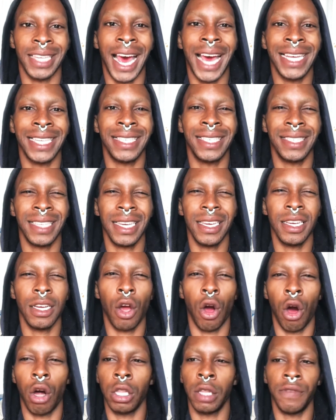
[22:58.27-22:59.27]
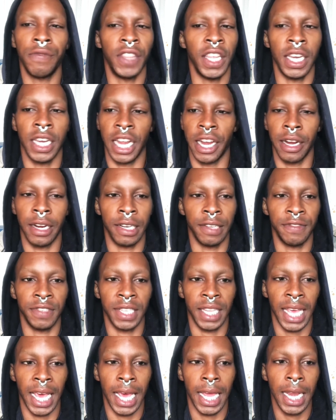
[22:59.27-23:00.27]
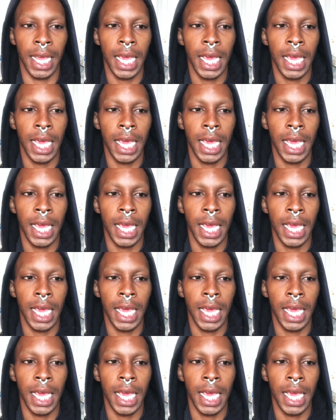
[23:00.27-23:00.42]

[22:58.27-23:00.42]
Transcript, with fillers: I see all of the narratives that